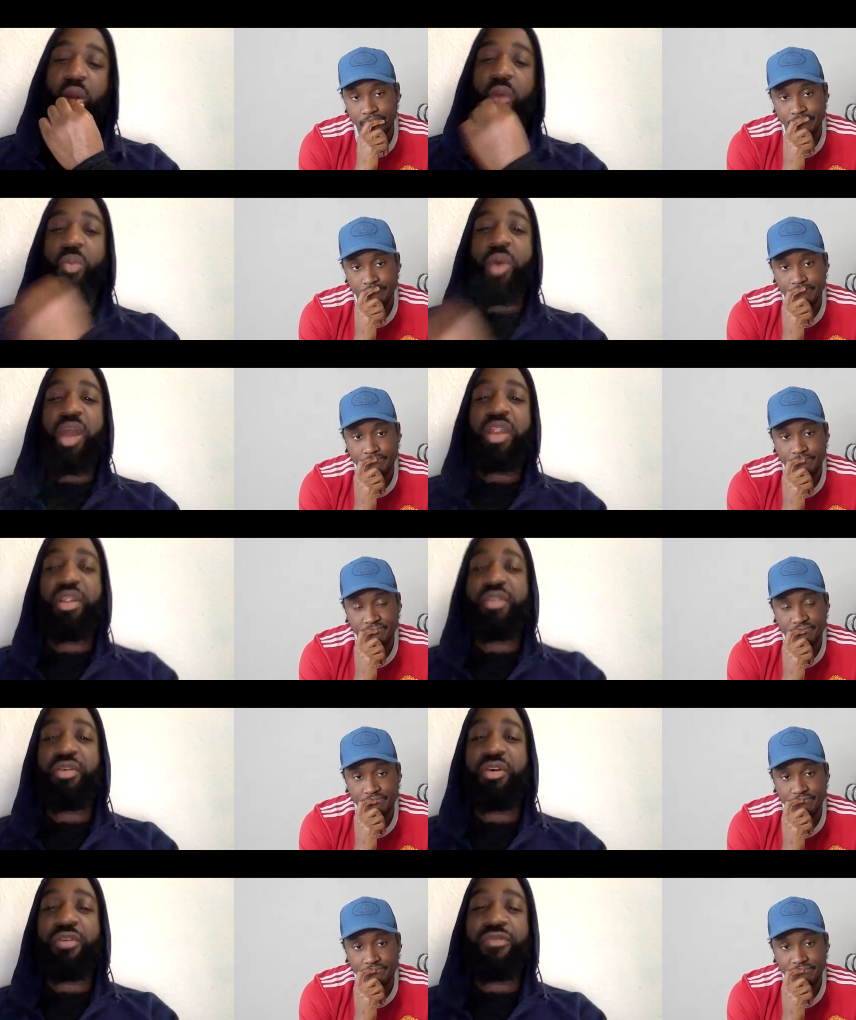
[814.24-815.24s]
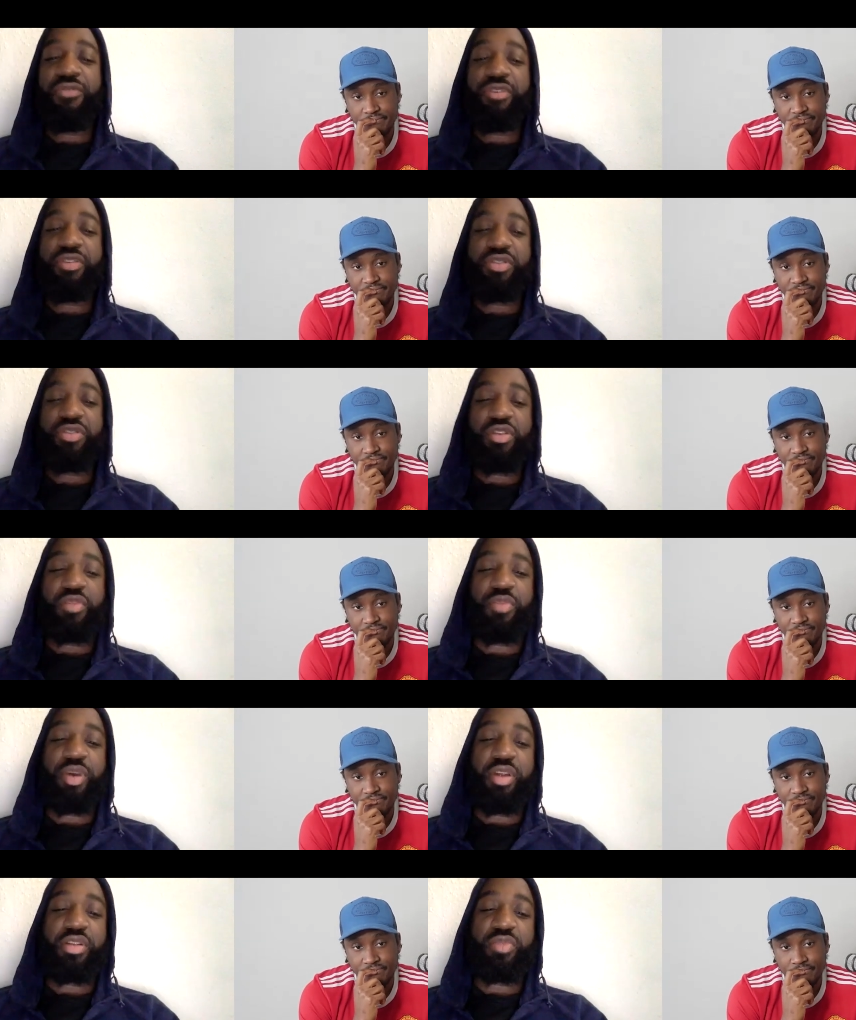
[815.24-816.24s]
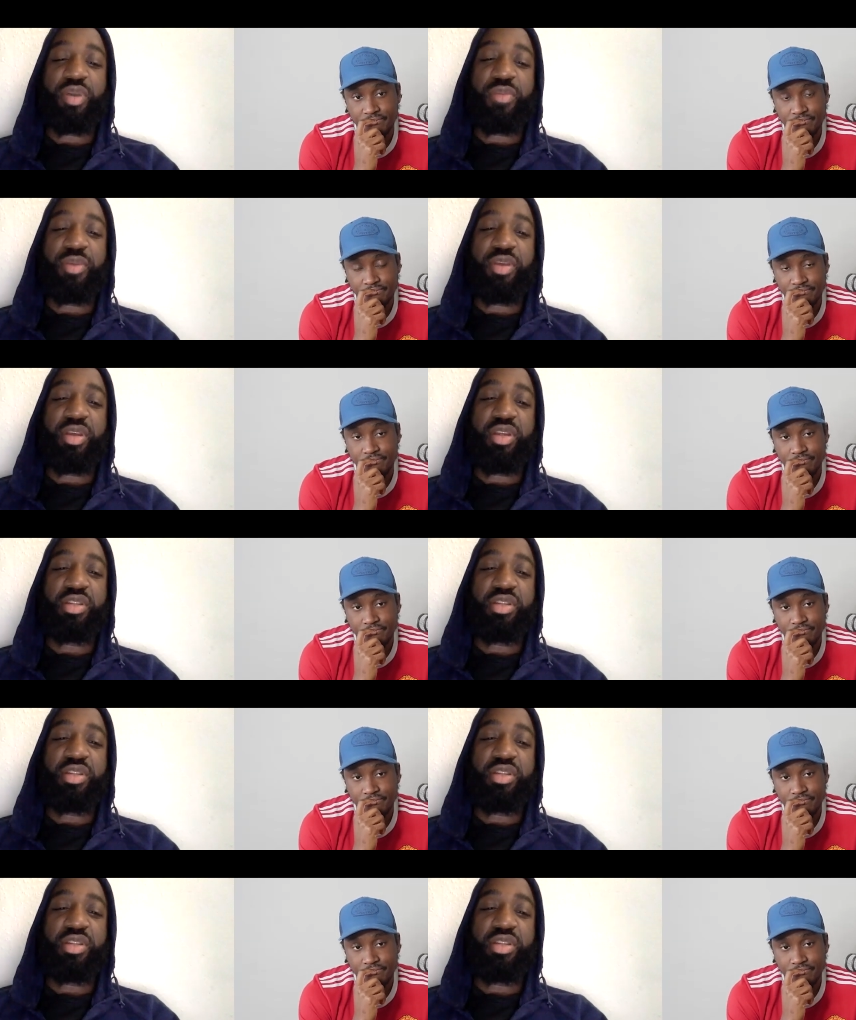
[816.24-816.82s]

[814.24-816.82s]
Speaker 1: why Lindelof is on the bench. Maybe he's